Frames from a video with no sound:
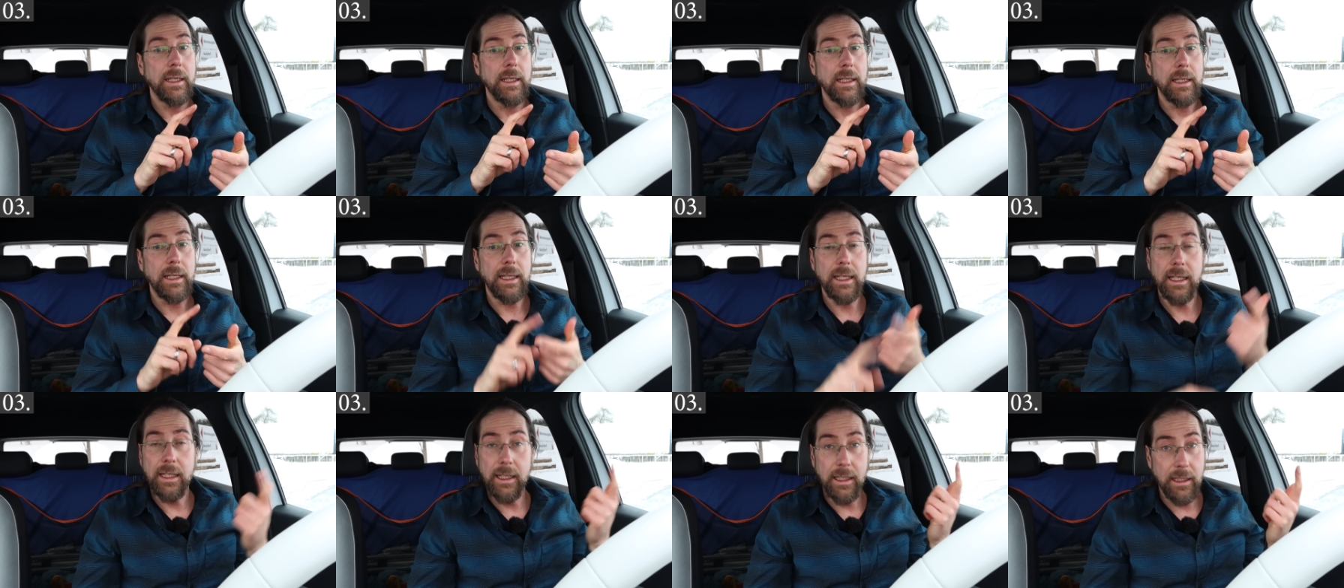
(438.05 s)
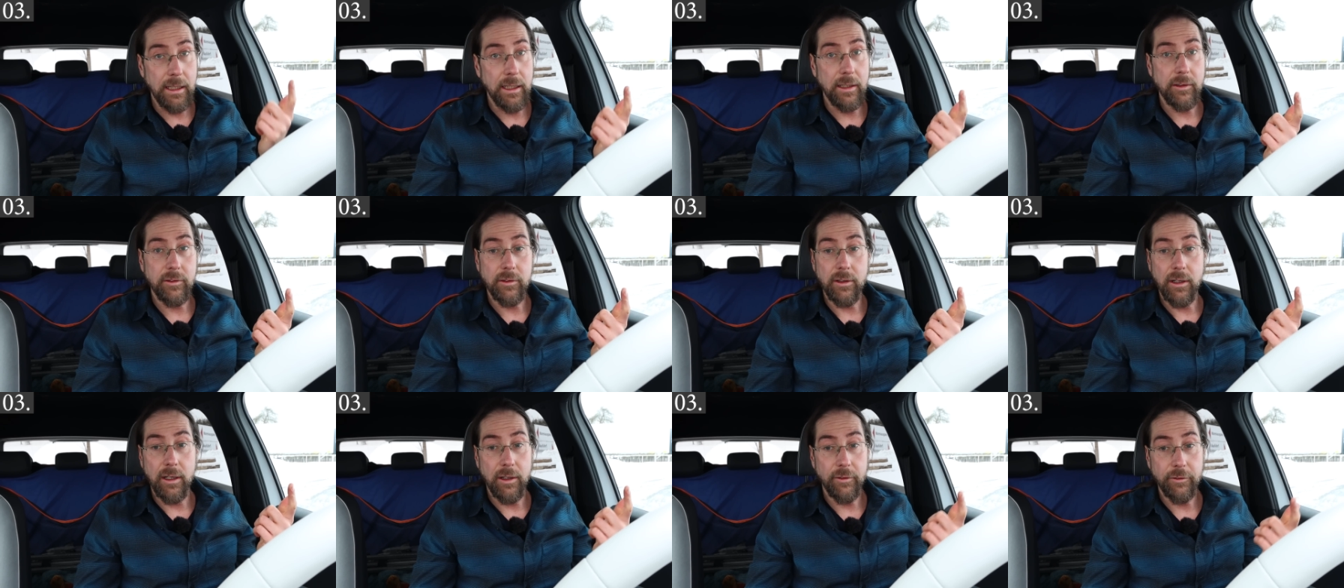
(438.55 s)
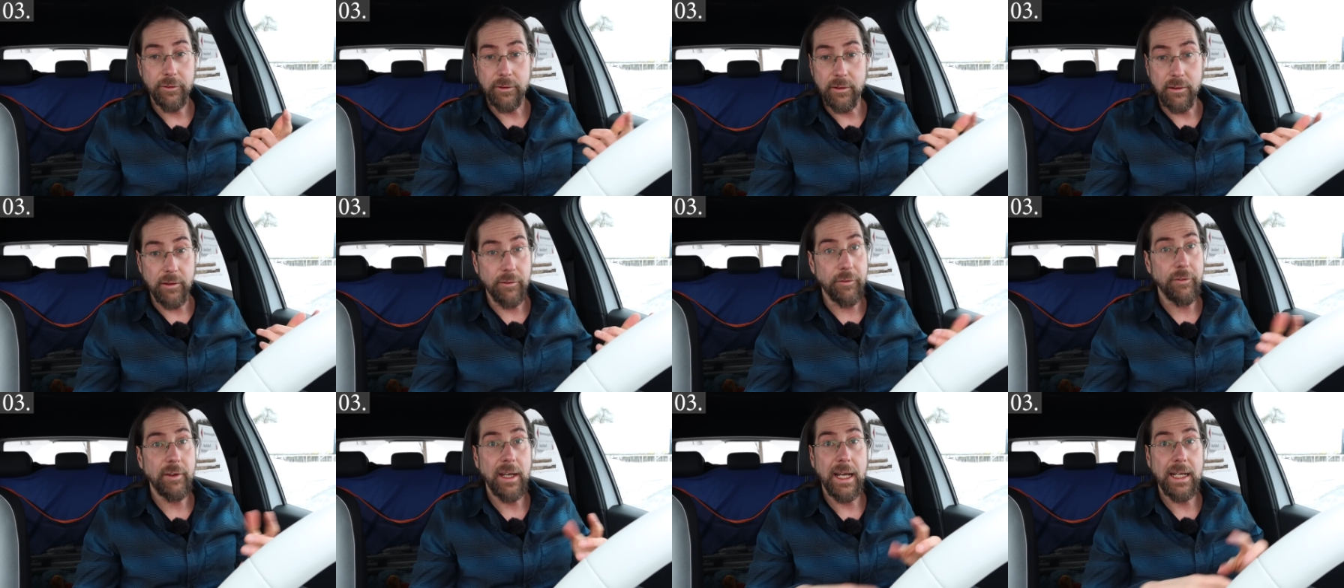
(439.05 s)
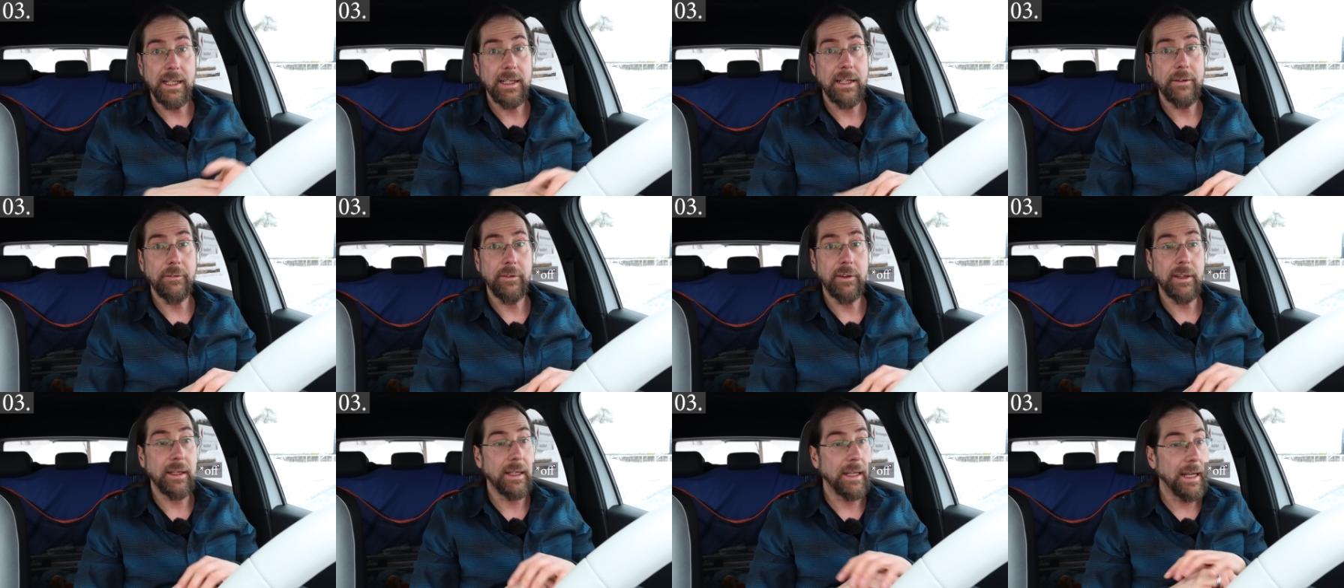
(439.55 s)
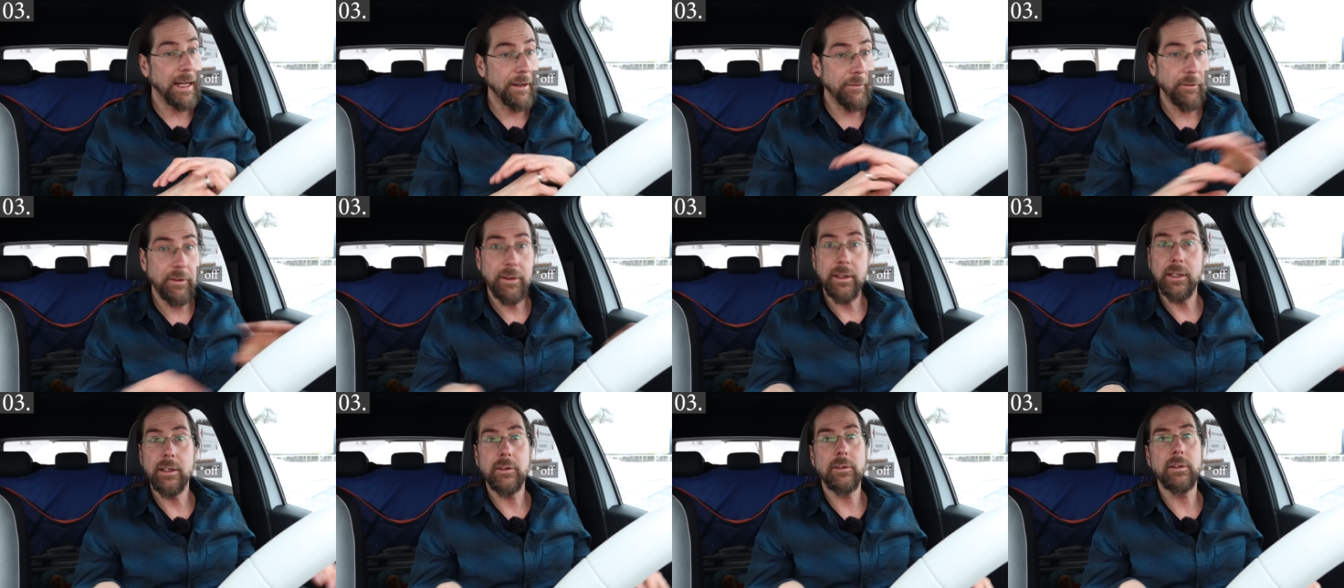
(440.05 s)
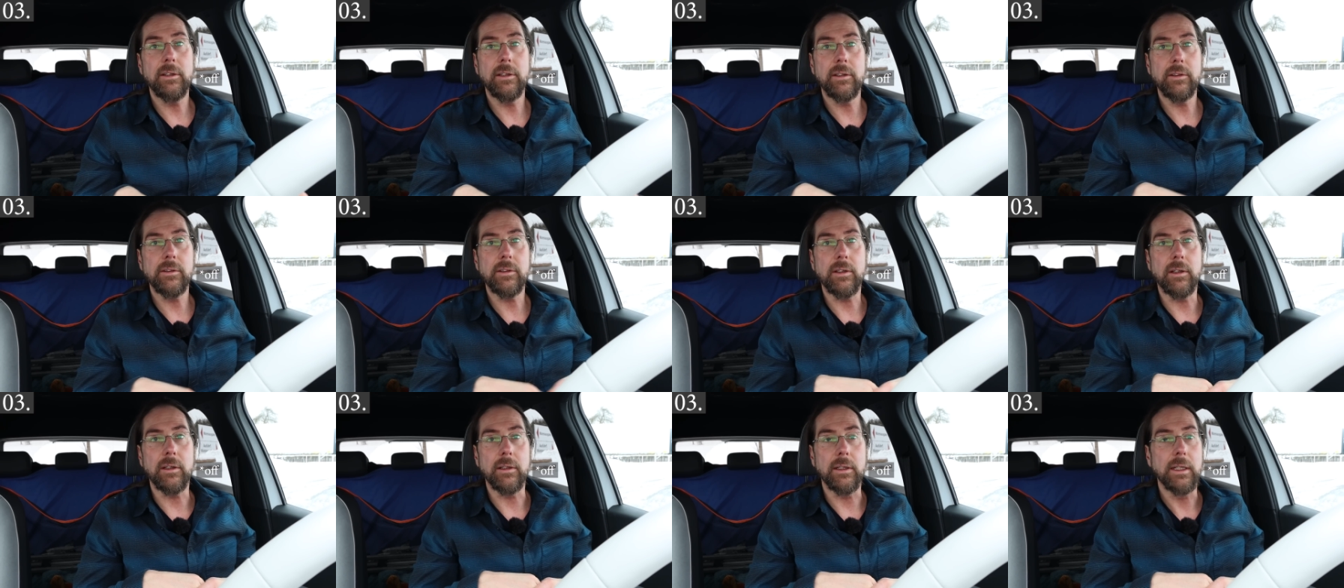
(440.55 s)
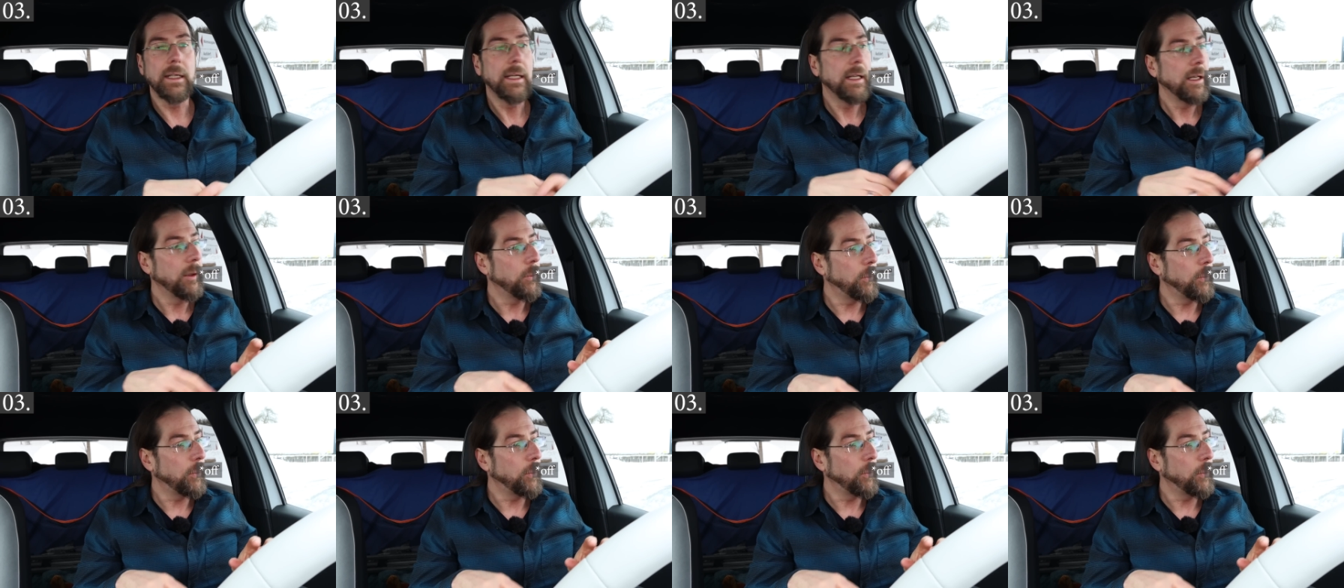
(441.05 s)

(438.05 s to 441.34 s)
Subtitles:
heating is off, so the fan, everything turns on.